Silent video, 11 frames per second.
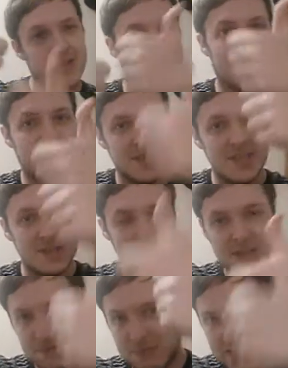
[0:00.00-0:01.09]
So these are
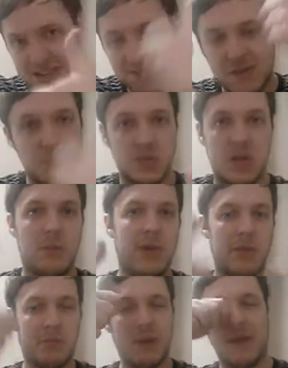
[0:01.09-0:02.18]
my spastic thumbs up. A
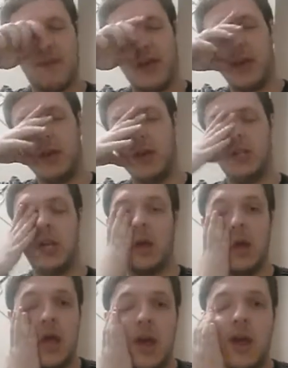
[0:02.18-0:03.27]
big thank you
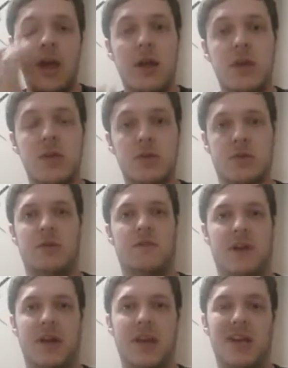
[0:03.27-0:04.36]
to Talk to
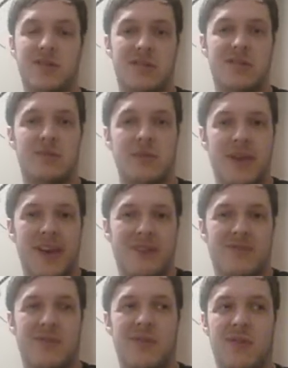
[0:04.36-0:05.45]
Frankie, John Is What We
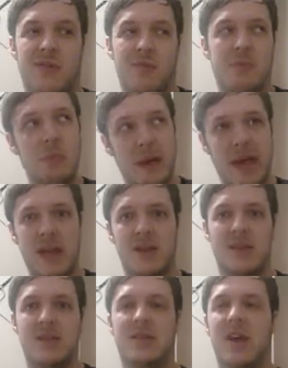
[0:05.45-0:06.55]
Aim For,
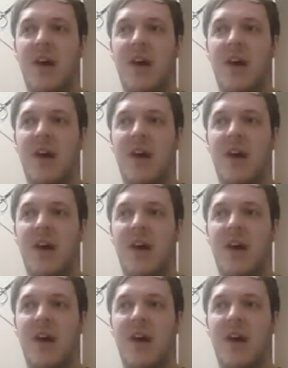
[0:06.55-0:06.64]
Baylor's,